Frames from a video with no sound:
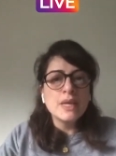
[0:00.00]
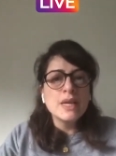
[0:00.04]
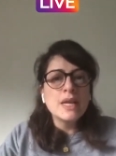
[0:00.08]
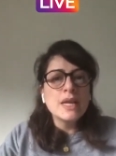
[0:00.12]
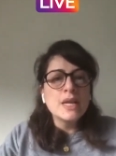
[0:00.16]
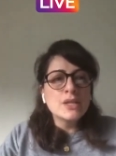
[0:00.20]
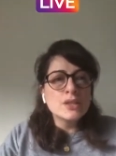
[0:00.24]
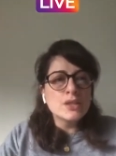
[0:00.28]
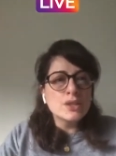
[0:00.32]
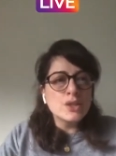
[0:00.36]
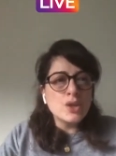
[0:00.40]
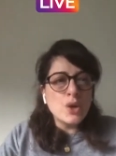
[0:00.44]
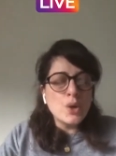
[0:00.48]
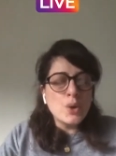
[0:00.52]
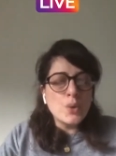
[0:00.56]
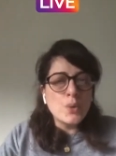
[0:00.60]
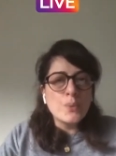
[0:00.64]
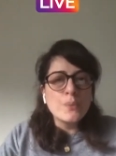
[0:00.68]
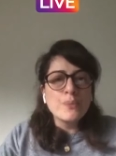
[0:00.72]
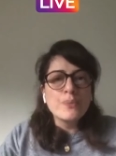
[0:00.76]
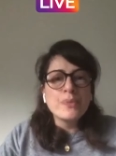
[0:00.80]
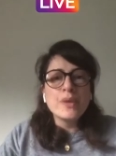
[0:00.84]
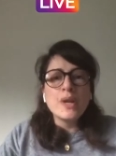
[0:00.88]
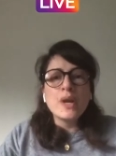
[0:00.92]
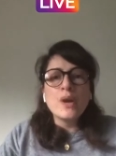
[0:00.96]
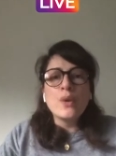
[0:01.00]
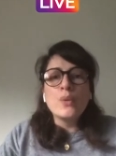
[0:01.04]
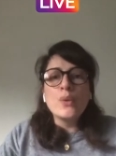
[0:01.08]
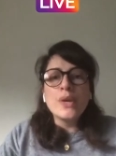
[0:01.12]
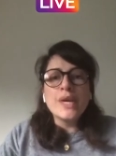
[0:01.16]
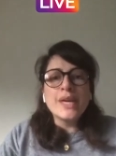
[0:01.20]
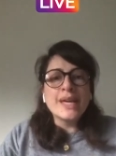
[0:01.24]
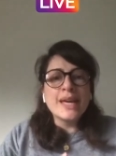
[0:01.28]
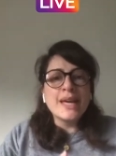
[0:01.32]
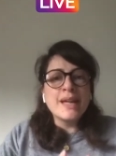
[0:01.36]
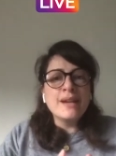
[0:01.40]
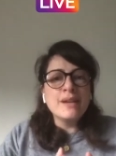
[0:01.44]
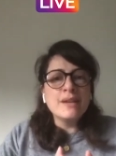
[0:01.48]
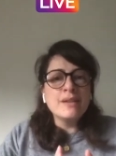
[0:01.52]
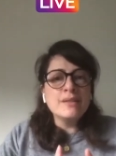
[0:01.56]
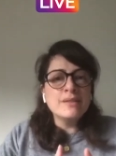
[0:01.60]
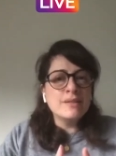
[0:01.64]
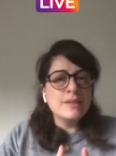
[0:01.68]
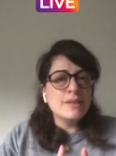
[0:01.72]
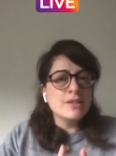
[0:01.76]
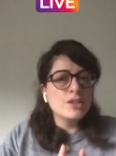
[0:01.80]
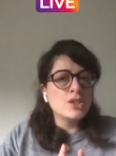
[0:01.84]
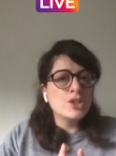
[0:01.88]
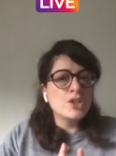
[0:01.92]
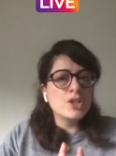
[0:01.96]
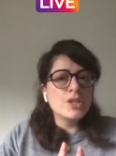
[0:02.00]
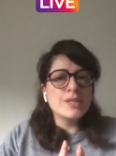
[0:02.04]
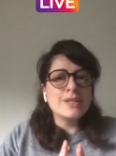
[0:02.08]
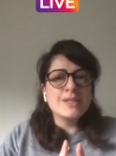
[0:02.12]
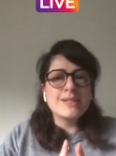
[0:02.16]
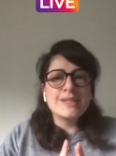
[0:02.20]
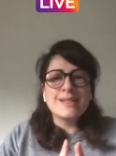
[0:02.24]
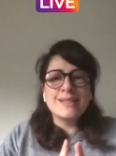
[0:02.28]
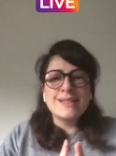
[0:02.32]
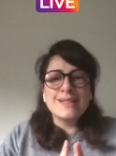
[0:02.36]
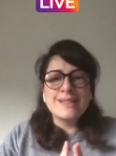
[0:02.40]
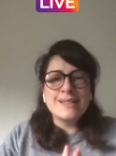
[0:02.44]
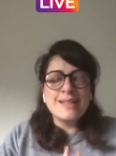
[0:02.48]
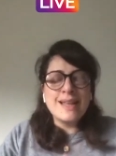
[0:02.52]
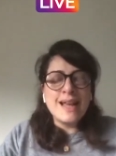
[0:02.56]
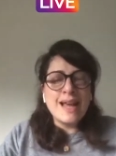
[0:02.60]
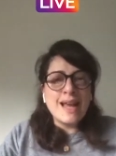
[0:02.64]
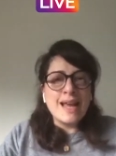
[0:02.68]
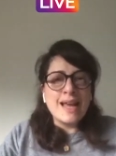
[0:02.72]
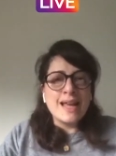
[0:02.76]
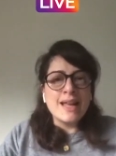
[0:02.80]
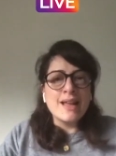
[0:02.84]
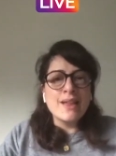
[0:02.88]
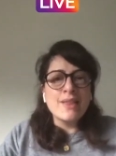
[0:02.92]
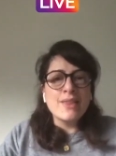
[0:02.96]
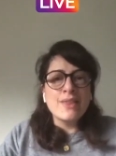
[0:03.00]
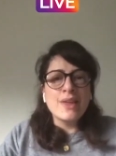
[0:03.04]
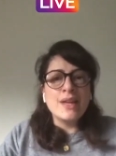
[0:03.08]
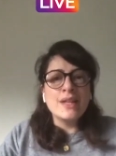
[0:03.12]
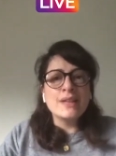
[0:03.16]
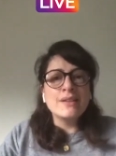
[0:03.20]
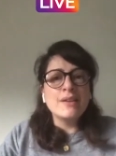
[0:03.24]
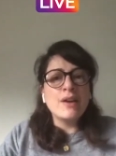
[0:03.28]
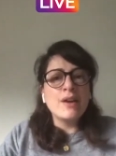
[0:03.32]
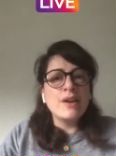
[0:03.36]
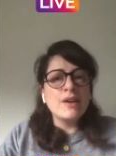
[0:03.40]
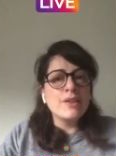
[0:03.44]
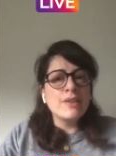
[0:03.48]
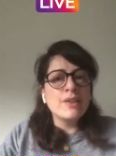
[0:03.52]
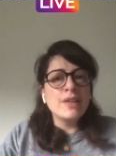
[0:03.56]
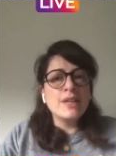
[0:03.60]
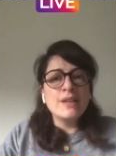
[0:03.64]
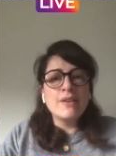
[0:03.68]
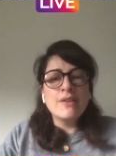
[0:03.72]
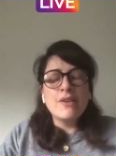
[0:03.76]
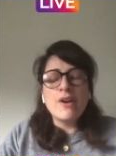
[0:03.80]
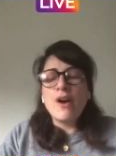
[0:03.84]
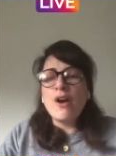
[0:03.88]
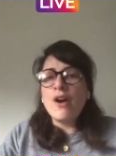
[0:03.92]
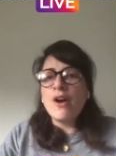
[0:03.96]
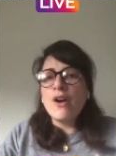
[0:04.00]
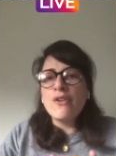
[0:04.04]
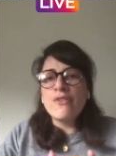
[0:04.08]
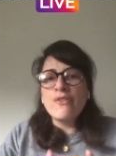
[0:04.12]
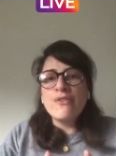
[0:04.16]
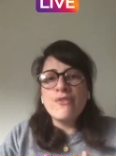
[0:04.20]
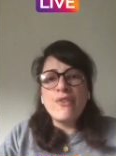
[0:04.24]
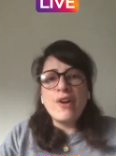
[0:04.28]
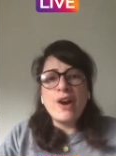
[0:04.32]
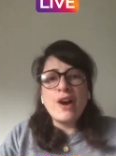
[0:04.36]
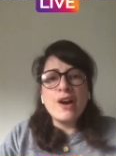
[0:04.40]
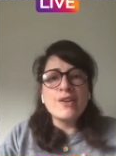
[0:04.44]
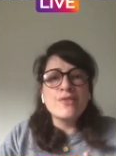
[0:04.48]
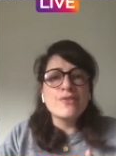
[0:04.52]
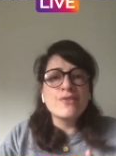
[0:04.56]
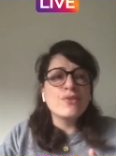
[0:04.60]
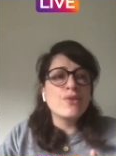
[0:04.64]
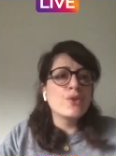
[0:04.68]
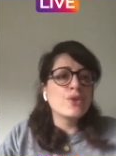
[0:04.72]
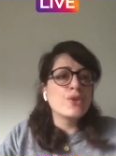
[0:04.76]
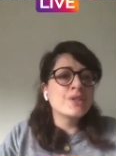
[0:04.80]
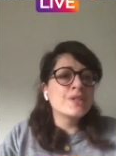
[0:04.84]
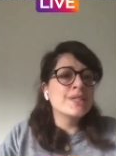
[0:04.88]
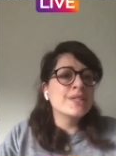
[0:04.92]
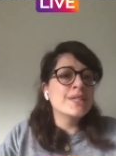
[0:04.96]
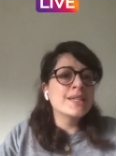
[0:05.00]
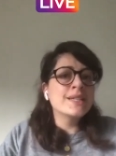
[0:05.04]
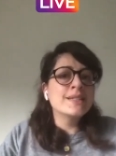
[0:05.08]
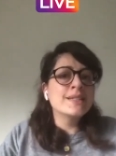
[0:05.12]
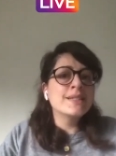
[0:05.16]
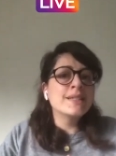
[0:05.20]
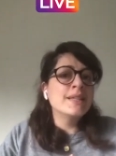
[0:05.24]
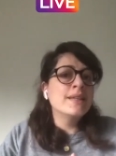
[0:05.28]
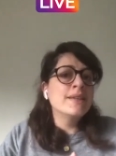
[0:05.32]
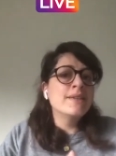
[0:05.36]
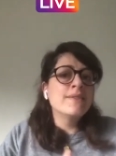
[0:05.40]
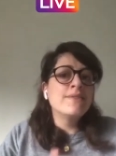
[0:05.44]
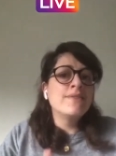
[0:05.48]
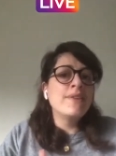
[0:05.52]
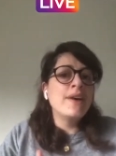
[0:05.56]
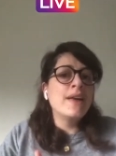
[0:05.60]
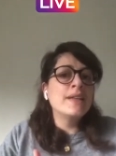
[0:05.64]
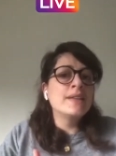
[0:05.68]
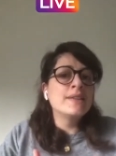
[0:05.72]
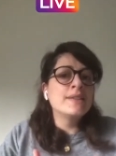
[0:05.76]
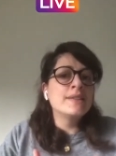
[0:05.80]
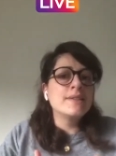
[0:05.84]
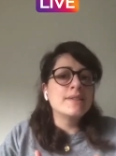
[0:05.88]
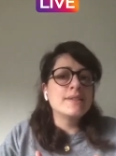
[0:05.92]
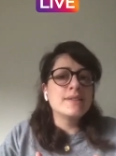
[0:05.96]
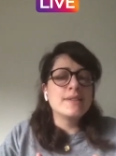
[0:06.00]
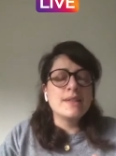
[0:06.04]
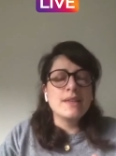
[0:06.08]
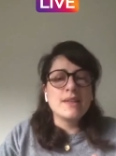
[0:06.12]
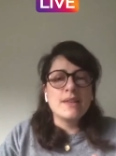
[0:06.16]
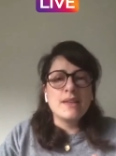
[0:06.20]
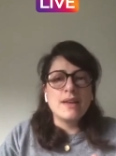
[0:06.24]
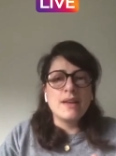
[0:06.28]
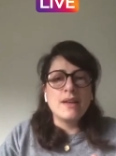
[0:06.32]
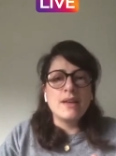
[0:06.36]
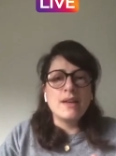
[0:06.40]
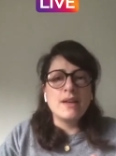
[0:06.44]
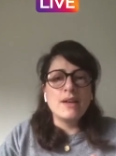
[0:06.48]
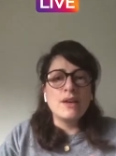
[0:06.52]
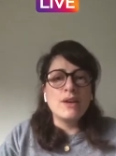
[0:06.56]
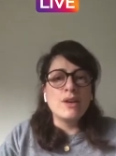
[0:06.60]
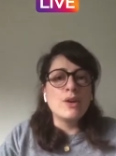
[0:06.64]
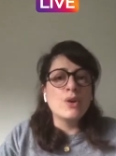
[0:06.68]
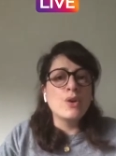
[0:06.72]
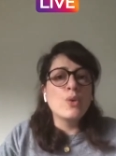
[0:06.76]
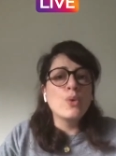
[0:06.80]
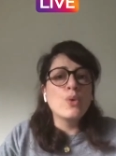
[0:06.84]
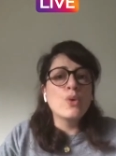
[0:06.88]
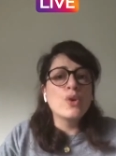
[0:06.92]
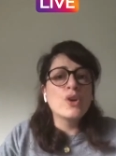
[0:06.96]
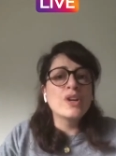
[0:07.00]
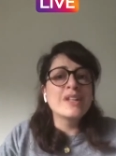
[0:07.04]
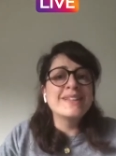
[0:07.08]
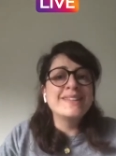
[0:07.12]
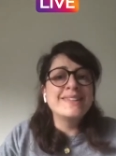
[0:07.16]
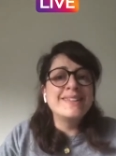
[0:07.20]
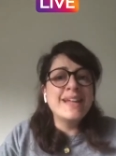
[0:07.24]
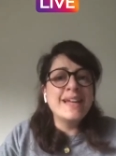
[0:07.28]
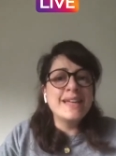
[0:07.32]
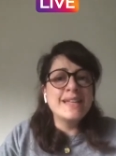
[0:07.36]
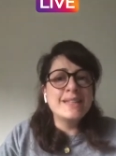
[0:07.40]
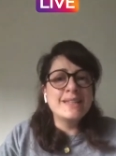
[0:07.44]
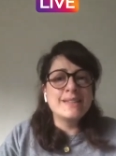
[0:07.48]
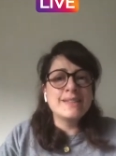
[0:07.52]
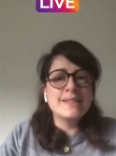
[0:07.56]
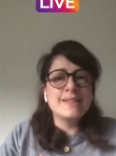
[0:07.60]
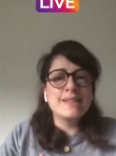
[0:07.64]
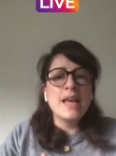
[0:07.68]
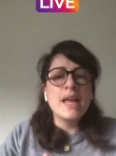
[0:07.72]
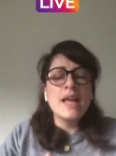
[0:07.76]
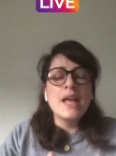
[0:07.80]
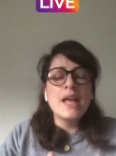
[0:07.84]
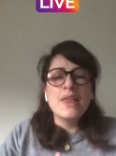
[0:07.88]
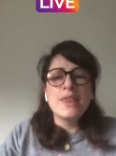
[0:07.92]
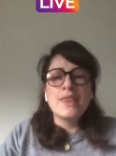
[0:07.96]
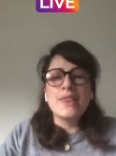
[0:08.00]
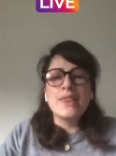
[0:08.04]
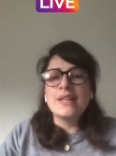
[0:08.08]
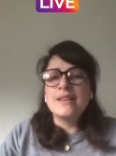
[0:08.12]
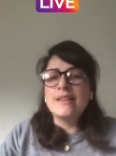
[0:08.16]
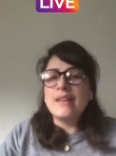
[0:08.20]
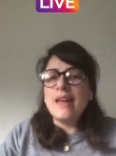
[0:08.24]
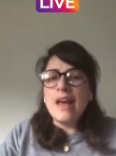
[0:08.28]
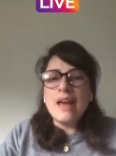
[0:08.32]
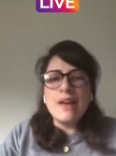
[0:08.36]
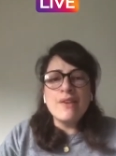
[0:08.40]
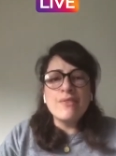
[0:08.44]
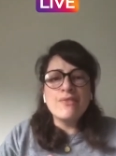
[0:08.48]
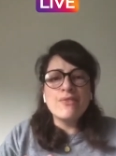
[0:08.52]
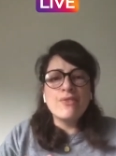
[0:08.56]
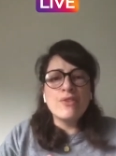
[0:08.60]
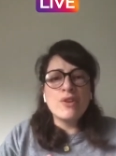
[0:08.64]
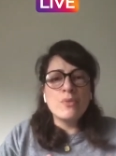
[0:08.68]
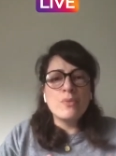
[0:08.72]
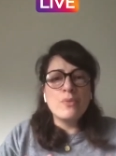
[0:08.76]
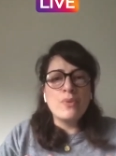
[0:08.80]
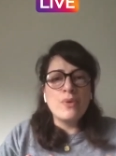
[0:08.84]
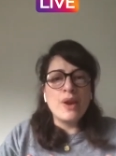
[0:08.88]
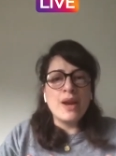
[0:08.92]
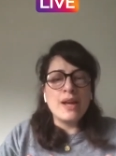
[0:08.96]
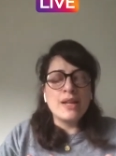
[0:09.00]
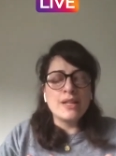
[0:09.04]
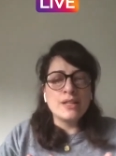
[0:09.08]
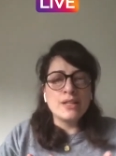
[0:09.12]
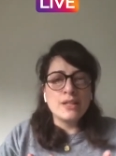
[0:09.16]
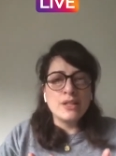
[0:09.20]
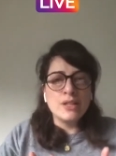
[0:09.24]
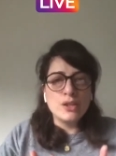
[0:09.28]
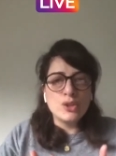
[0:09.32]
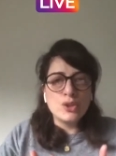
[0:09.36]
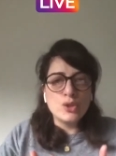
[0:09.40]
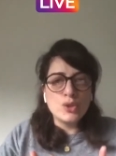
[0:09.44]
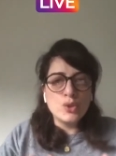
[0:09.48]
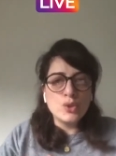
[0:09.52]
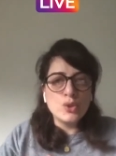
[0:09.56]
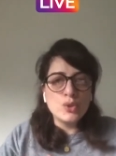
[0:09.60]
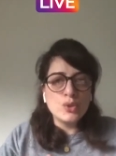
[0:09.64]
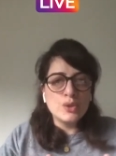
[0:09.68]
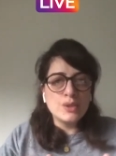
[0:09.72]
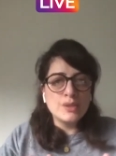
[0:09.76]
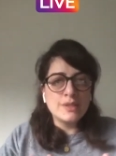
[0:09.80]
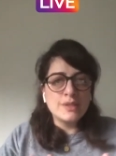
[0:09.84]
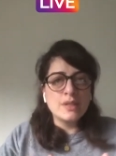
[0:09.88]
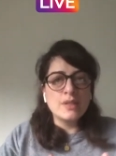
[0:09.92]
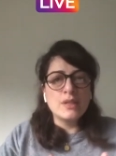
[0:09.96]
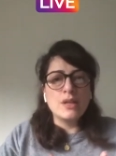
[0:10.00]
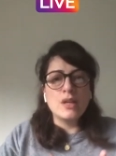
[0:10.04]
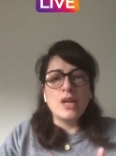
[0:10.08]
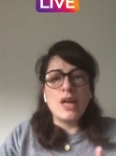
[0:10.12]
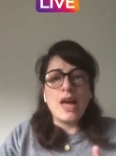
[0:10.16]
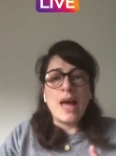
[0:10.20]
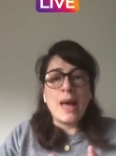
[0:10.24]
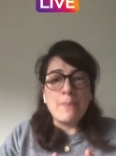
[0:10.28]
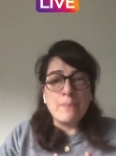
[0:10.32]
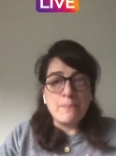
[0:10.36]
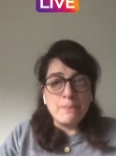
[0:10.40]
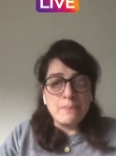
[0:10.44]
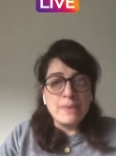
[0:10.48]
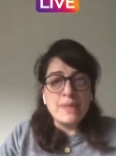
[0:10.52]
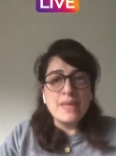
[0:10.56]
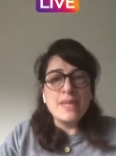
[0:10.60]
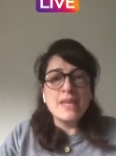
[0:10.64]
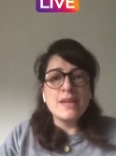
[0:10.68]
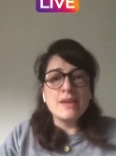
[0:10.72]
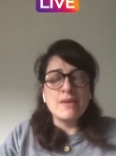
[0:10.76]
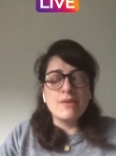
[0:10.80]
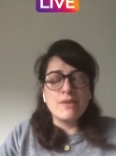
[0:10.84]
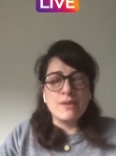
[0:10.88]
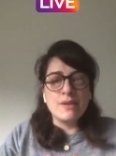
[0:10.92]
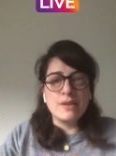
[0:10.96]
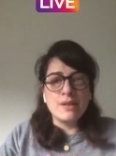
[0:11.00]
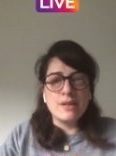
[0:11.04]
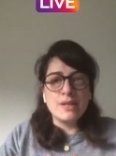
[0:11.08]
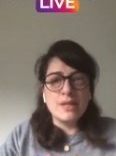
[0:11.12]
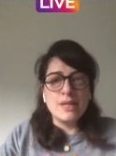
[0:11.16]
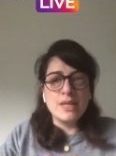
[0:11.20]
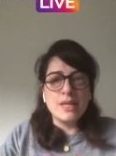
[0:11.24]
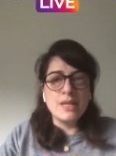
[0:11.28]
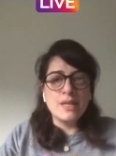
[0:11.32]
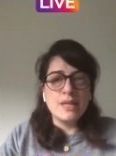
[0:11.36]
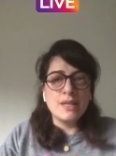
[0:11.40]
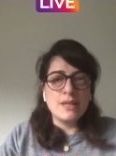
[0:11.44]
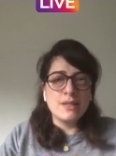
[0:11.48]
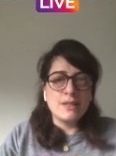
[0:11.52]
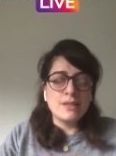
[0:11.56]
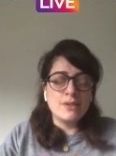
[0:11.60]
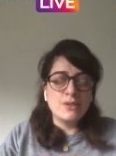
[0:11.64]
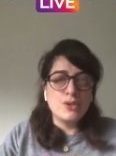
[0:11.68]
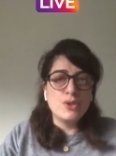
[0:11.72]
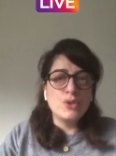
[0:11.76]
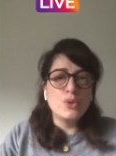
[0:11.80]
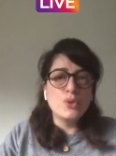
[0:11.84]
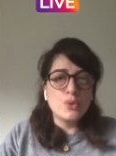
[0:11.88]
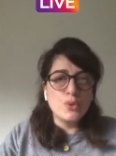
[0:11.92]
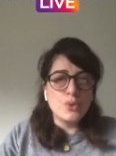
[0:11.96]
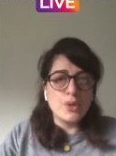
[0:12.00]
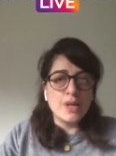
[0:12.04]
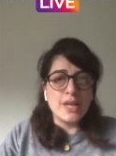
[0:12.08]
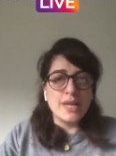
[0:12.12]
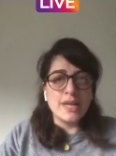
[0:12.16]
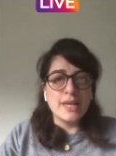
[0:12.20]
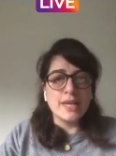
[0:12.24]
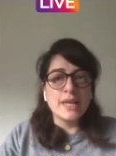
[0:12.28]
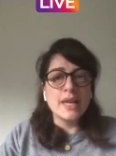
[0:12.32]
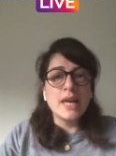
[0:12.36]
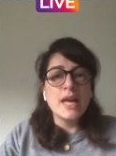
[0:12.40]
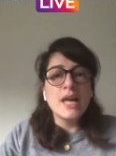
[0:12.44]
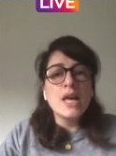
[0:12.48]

So we cannot just say that there are five or six events uh, or dates that every brand should appear uh, during